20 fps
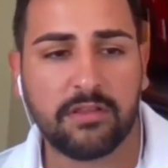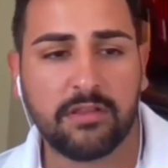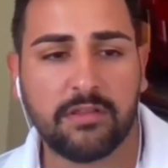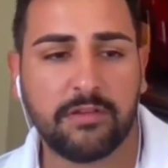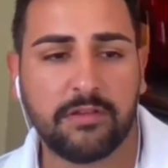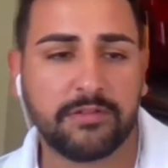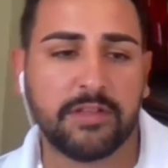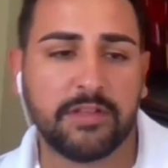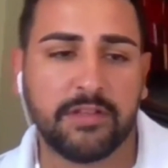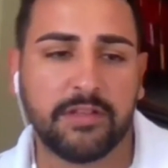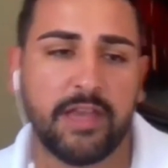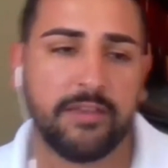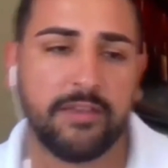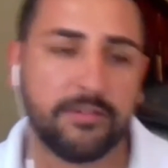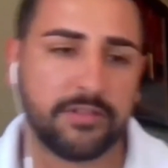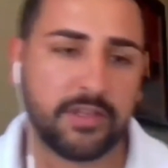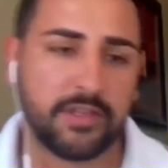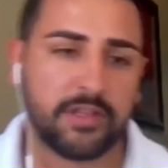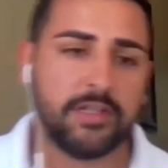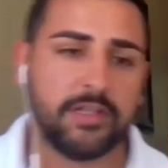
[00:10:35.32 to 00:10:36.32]

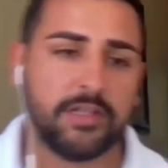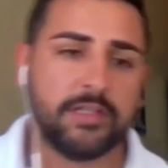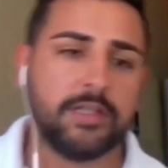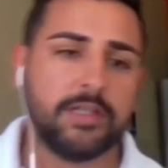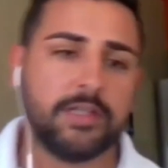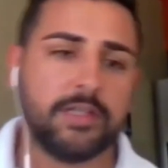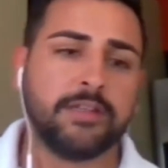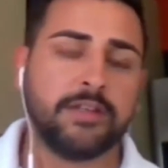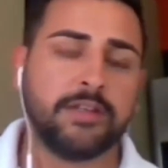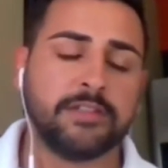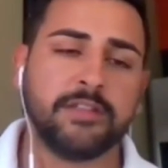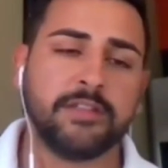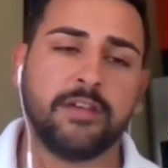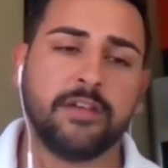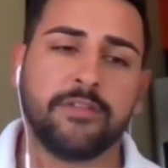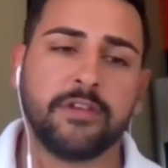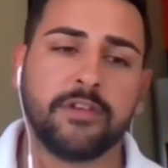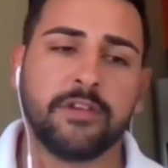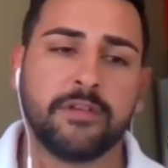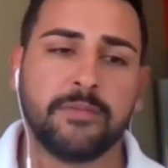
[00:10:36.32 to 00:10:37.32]
there's like a ton of
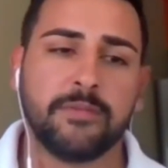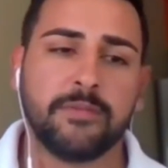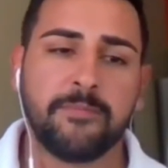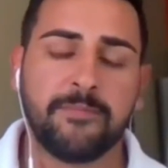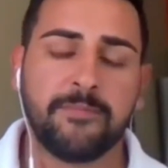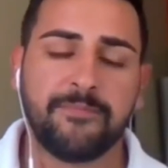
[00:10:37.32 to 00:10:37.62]
stuff there.